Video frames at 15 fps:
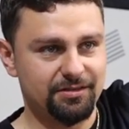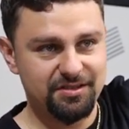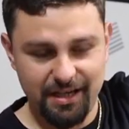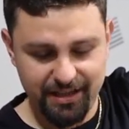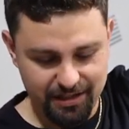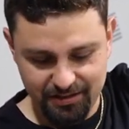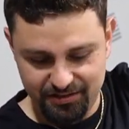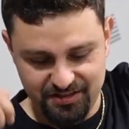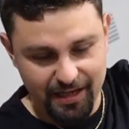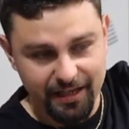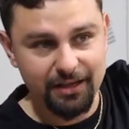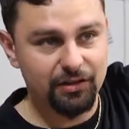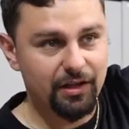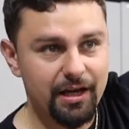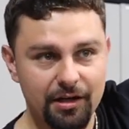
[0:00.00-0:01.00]
second, a
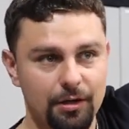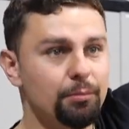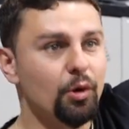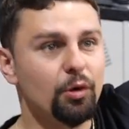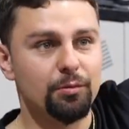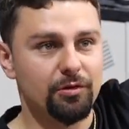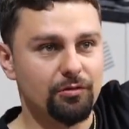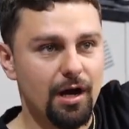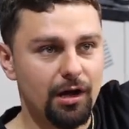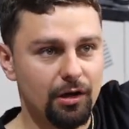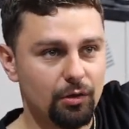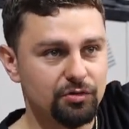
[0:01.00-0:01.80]
second later, boom, the rod